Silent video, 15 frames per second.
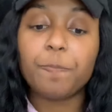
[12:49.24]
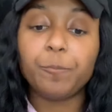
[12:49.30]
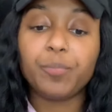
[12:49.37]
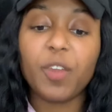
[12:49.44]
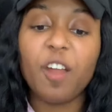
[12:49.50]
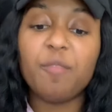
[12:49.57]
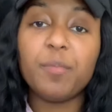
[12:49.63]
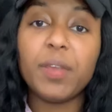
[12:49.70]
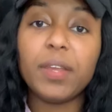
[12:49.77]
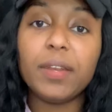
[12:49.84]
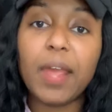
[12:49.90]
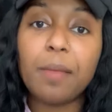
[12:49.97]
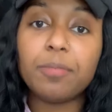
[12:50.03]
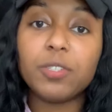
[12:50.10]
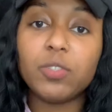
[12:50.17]
of being
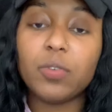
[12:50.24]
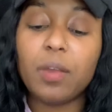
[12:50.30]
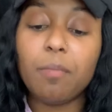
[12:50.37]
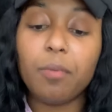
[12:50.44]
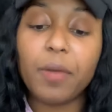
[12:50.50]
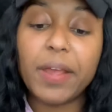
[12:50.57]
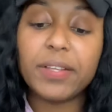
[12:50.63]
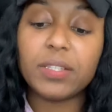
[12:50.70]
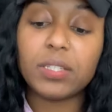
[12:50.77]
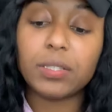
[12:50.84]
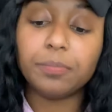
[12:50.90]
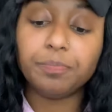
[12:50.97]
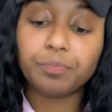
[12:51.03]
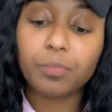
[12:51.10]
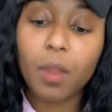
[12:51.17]
able to embrace
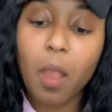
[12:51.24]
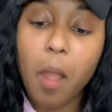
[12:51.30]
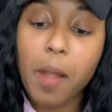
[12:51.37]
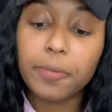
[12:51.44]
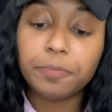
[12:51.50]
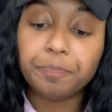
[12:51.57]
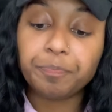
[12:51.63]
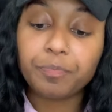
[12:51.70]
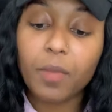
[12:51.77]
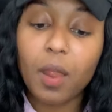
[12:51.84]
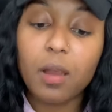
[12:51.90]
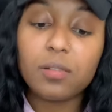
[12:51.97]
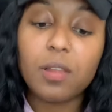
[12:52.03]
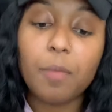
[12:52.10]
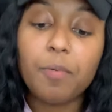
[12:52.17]

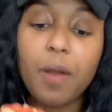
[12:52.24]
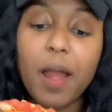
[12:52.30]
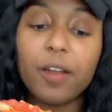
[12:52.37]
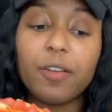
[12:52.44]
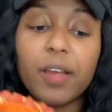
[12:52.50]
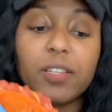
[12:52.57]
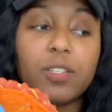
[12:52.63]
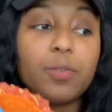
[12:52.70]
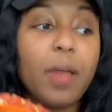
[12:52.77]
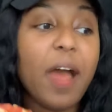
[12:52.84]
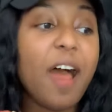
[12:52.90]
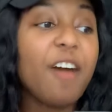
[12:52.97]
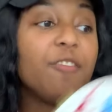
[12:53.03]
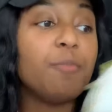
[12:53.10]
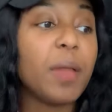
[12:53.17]
the progress you
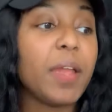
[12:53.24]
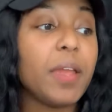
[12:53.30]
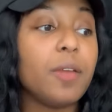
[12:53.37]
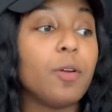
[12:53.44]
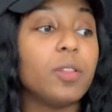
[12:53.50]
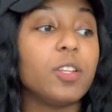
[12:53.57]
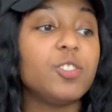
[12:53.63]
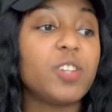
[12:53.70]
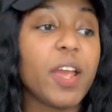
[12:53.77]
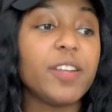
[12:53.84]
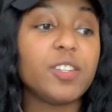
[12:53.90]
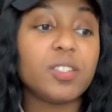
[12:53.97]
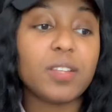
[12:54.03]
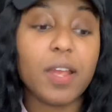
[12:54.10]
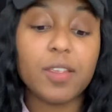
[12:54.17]
have made or the
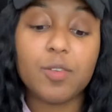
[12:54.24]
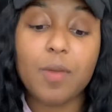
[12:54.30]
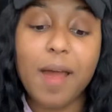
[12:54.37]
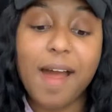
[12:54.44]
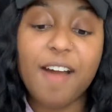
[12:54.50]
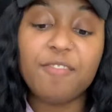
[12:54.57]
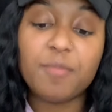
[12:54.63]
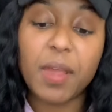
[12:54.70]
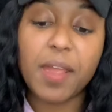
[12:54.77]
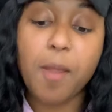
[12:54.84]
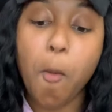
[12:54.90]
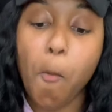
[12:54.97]
changes that you have made.